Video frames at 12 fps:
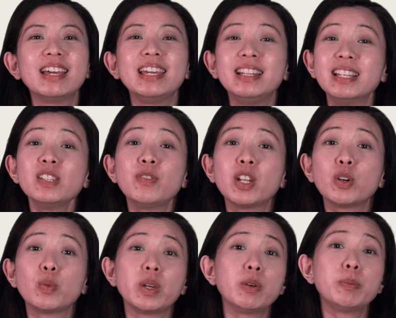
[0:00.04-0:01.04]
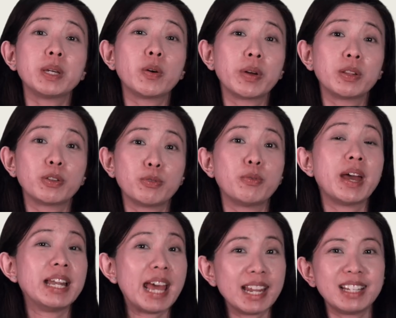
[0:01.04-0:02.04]
In this video, we will be going through
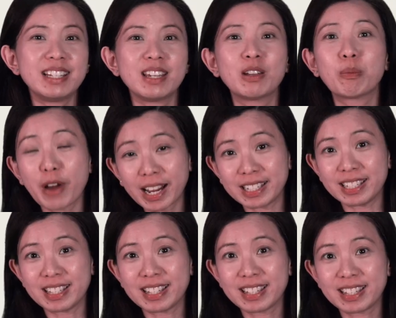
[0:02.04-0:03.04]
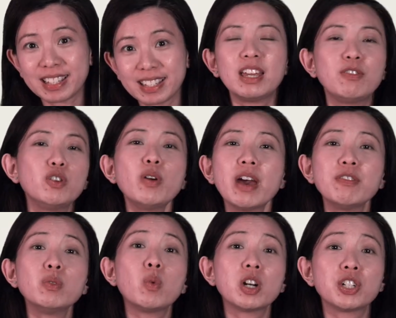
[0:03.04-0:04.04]
an editing practice. If you
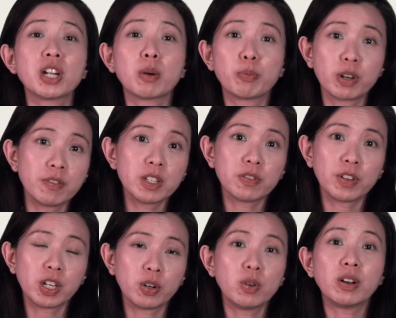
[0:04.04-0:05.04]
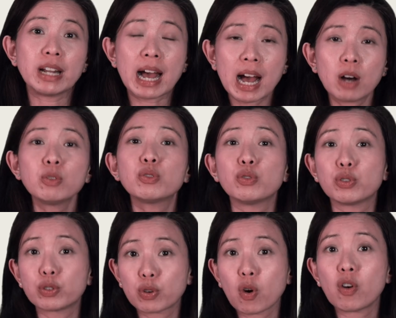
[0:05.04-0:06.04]
haven't watched our previous video on how to
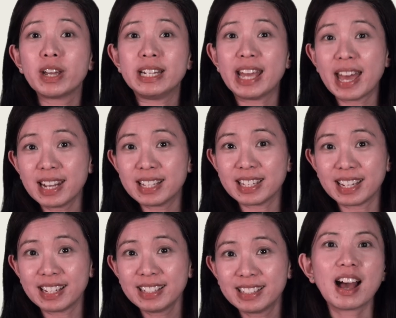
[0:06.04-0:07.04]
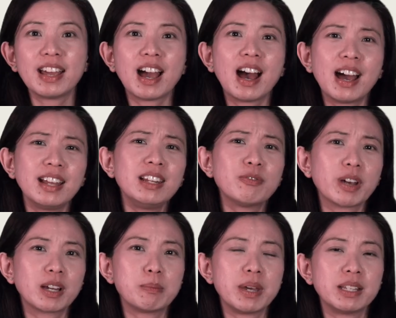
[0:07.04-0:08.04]
score in editing, I highly
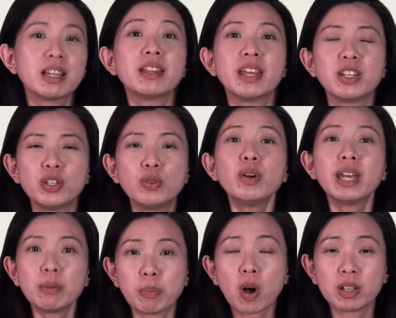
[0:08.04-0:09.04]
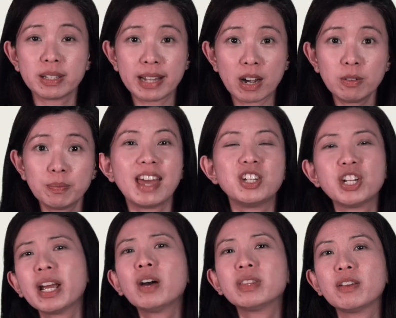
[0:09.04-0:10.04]
recommend that you hit pause now and
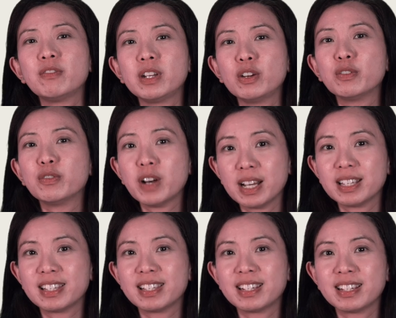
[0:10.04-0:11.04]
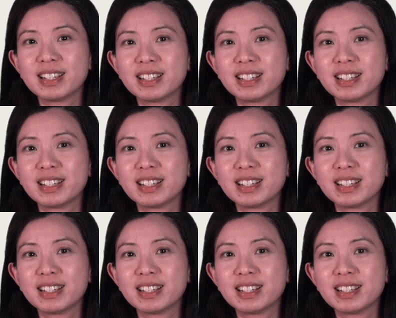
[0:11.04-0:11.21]
check out that video first.